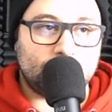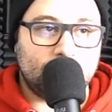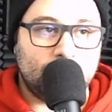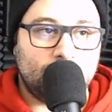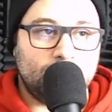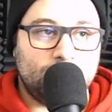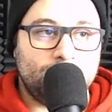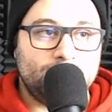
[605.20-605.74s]

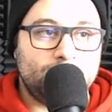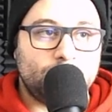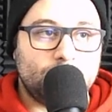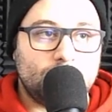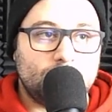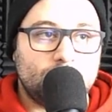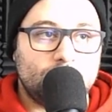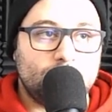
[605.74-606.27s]
call,
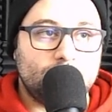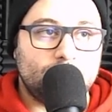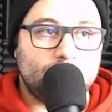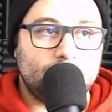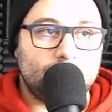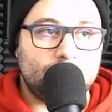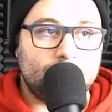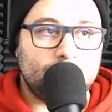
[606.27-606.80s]

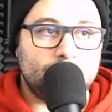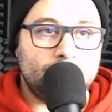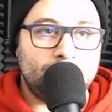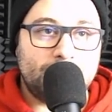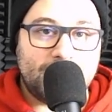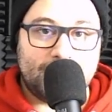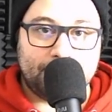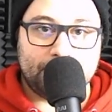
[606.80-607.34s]

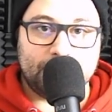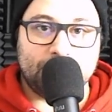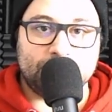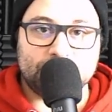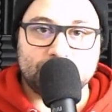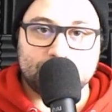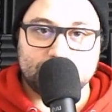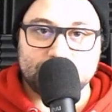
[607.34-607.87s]
map of
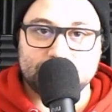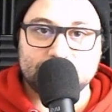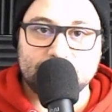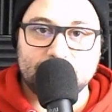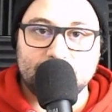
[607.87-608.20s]
sorts